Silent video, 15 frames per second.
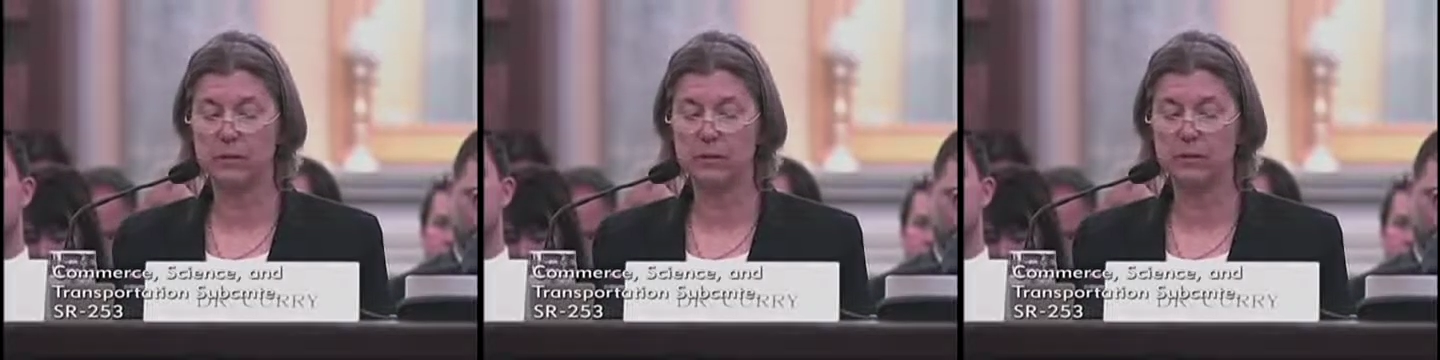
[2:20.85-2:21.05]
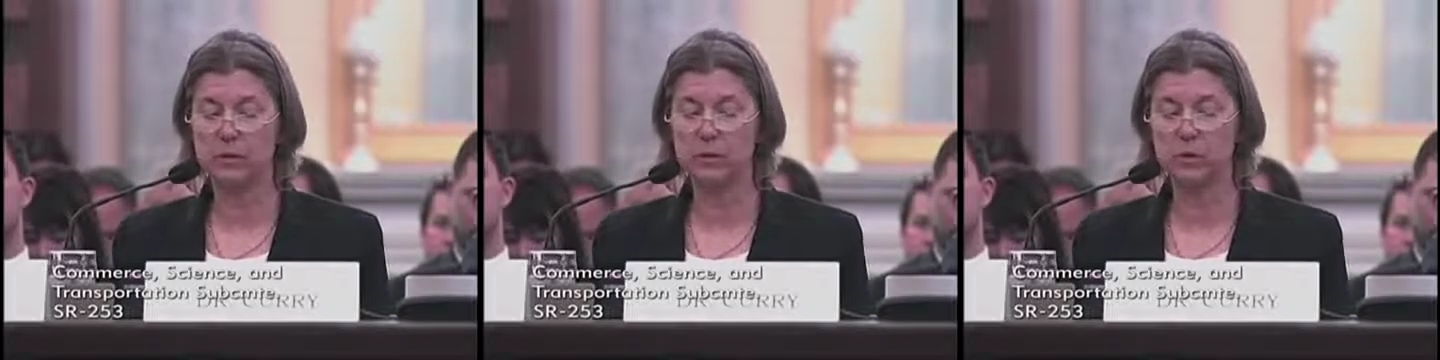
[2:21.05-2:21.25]

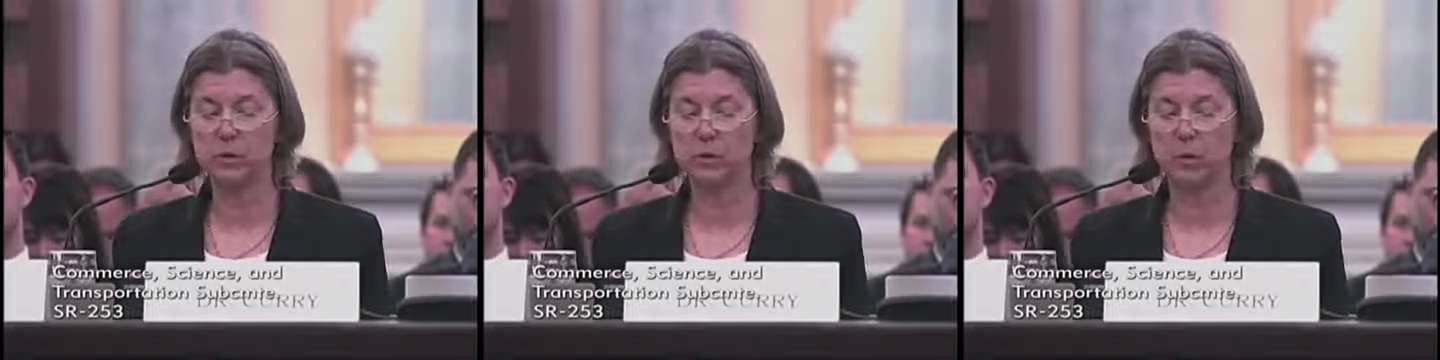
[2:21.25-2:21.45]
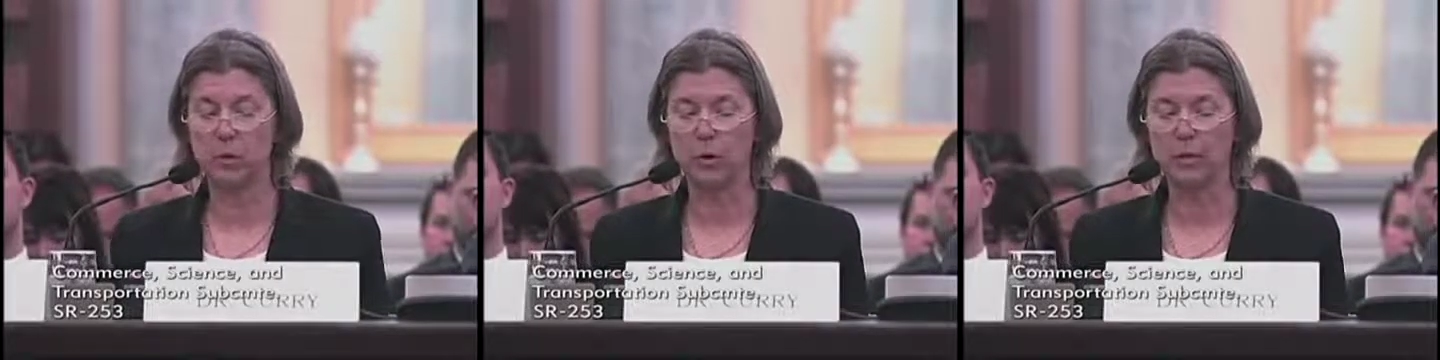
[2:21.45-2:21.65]
and
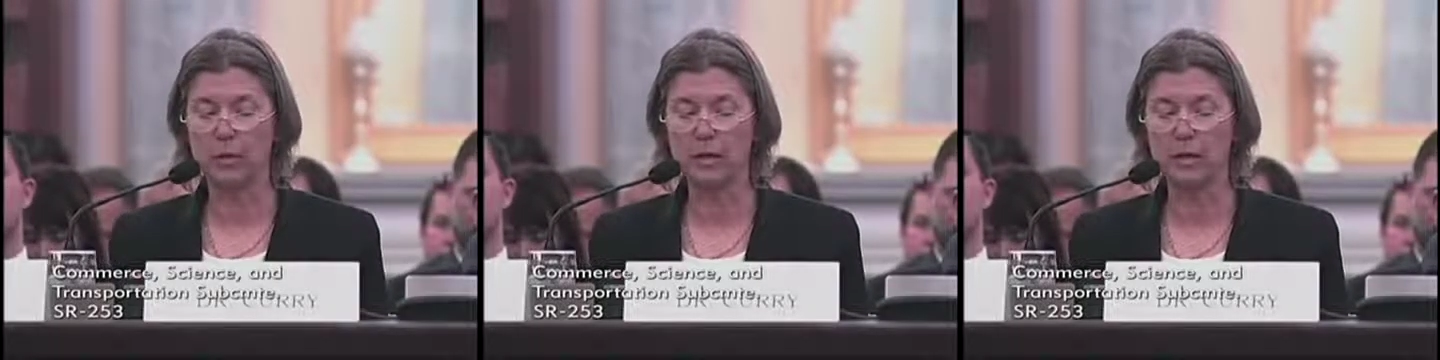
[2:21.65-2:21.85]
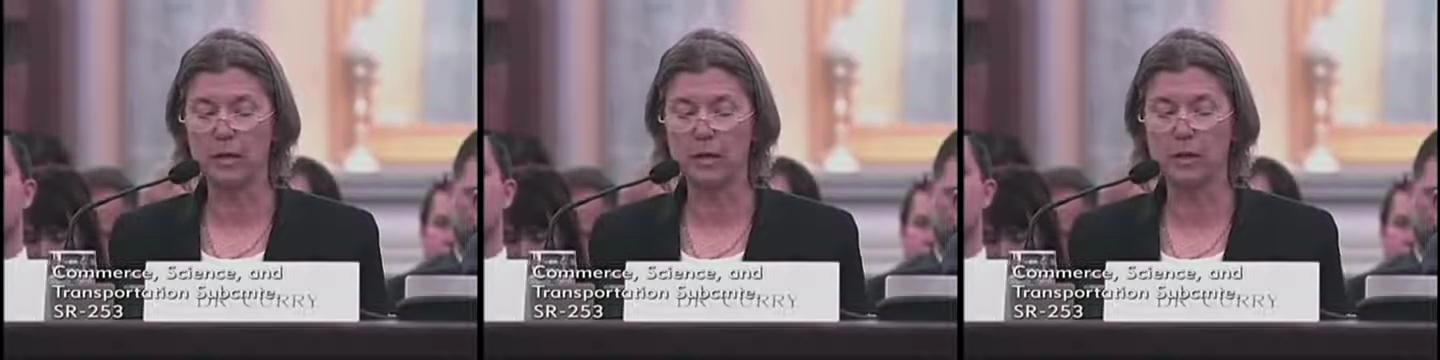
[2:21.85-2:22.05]
future
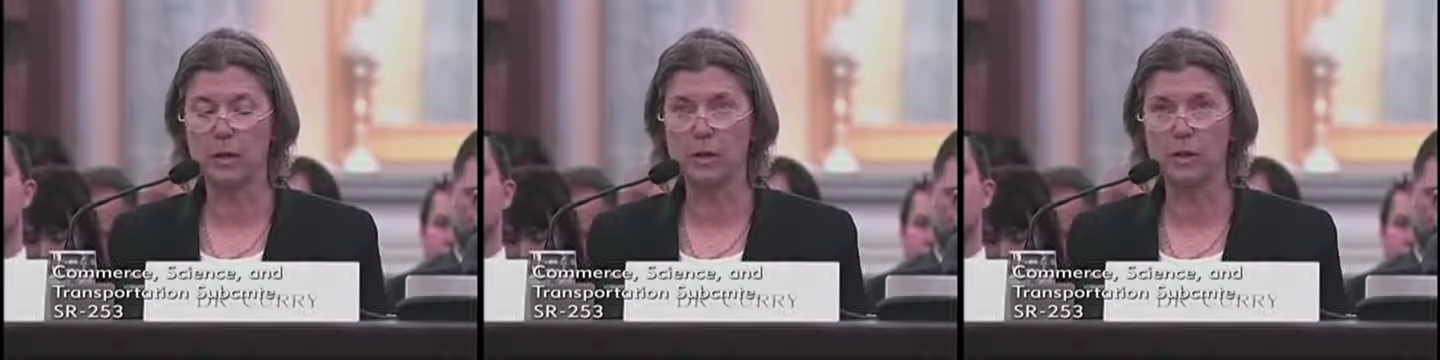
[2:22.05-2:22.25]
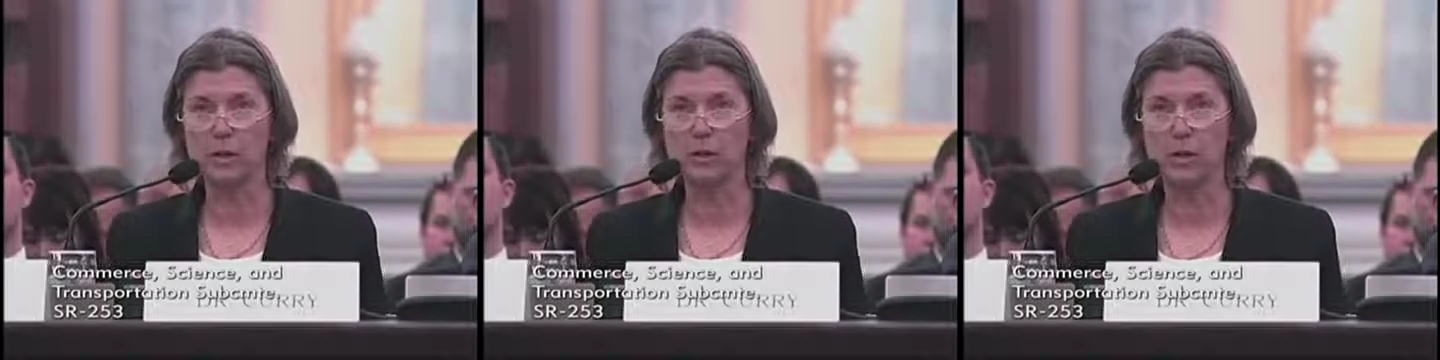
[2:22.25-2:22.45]
warming is
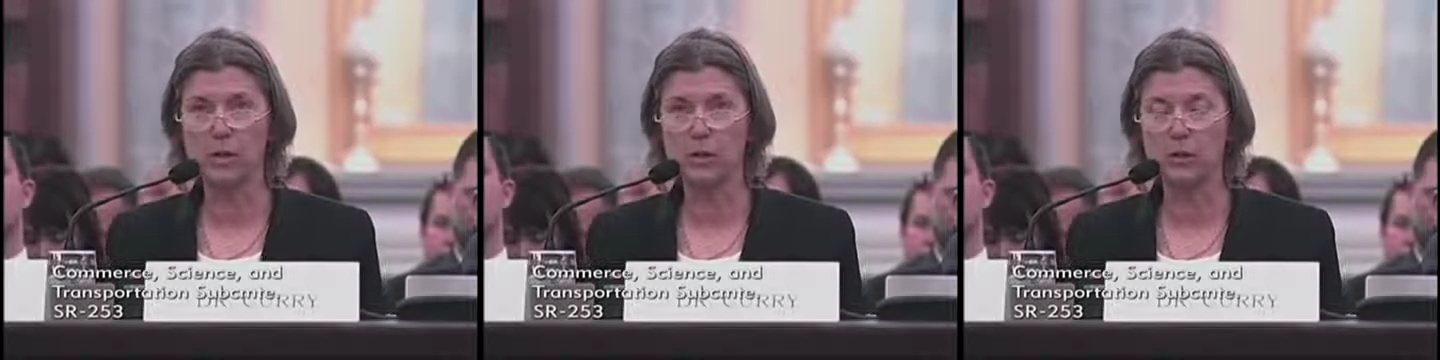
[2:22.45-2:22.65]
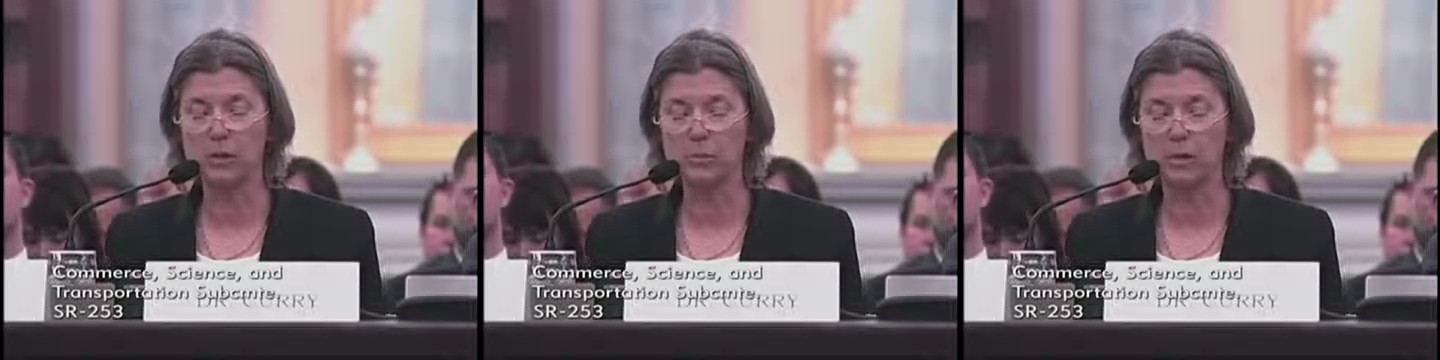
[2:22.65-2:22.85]
caused by
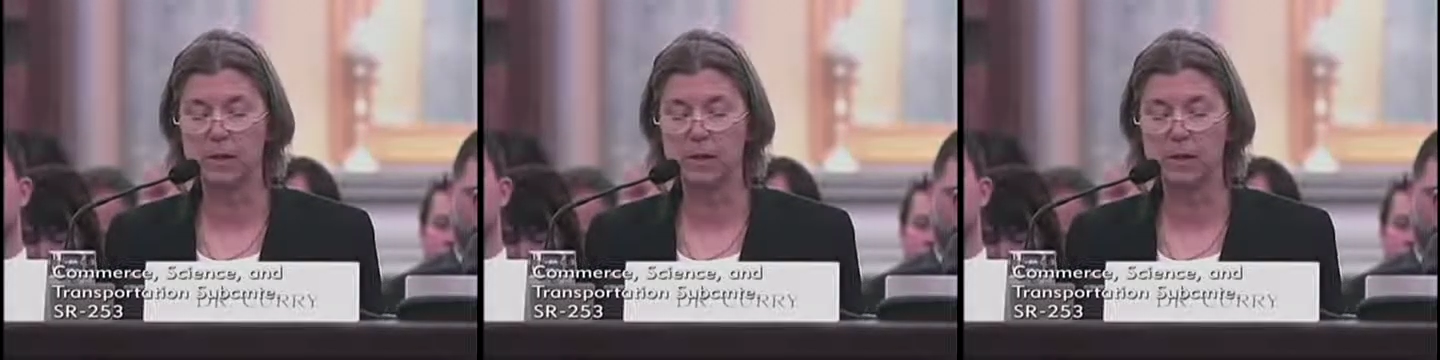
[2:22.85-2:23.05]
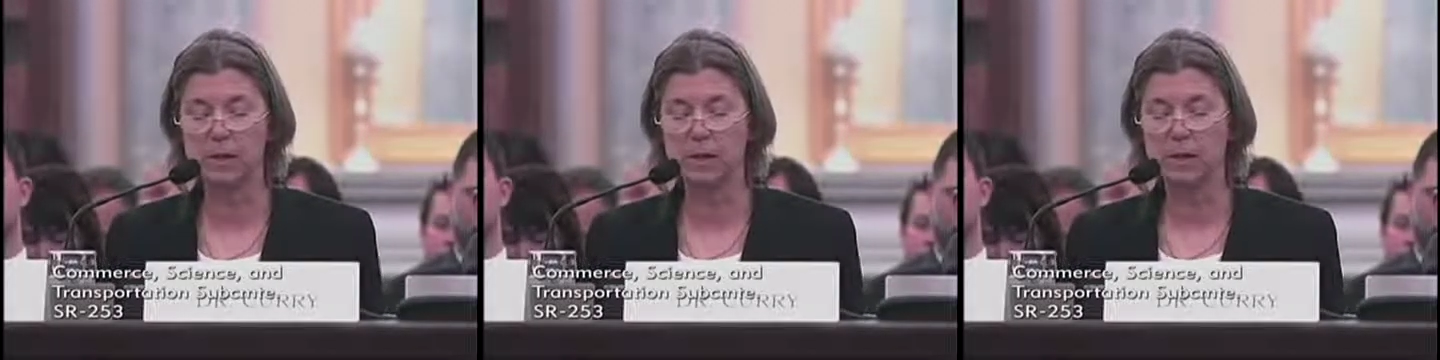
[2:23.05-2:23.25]

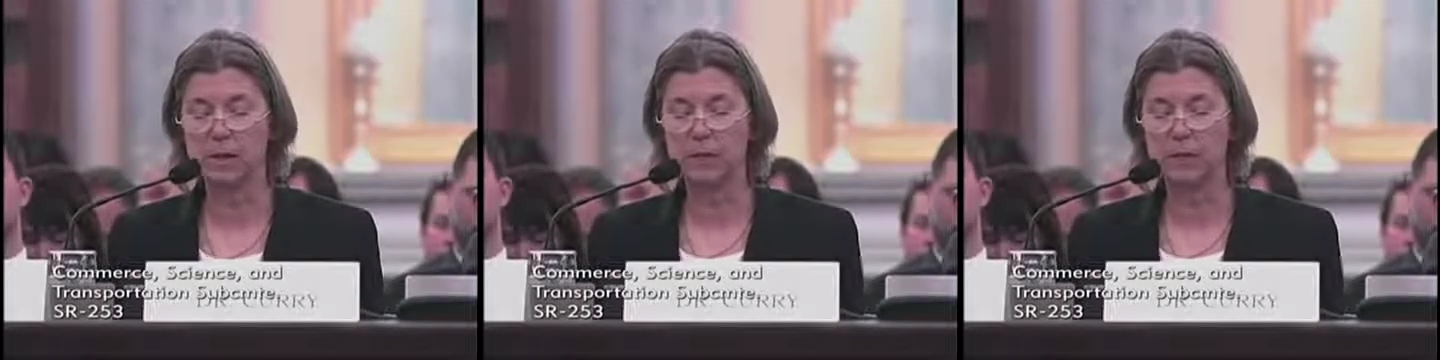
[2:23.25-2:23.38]
humans